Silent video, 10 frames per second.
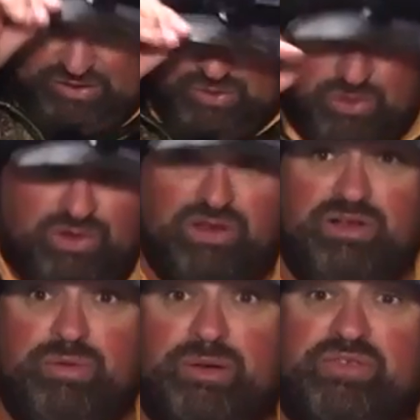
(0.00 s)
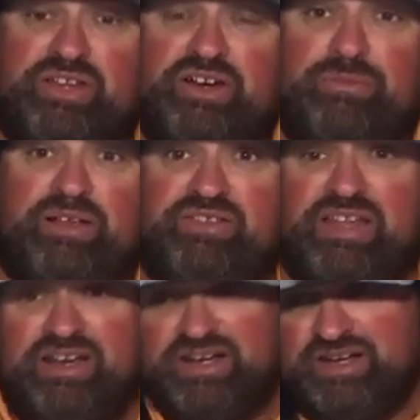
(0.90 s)
the hole, but I was sitting on my
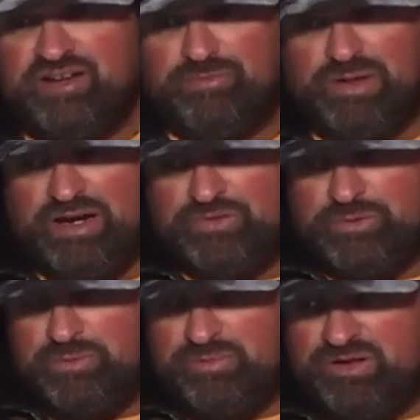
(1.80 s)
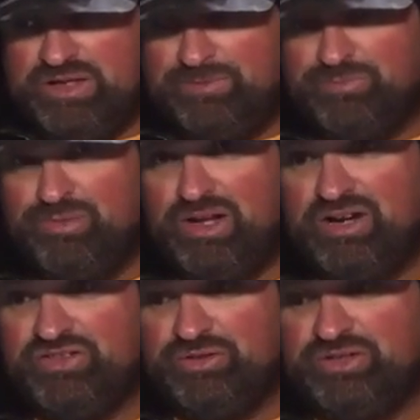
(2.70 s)
sled and I didn't have pliers with me, but I'll keep some
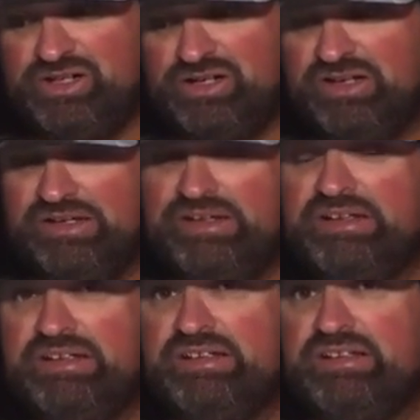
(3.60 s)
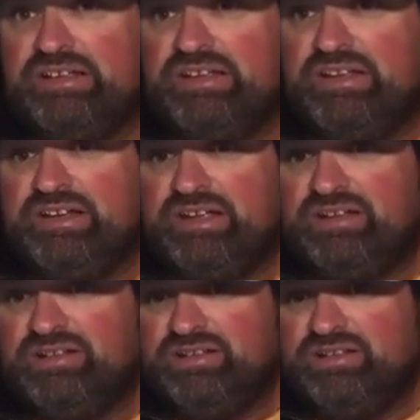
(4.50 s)
pliers out there. Yeah,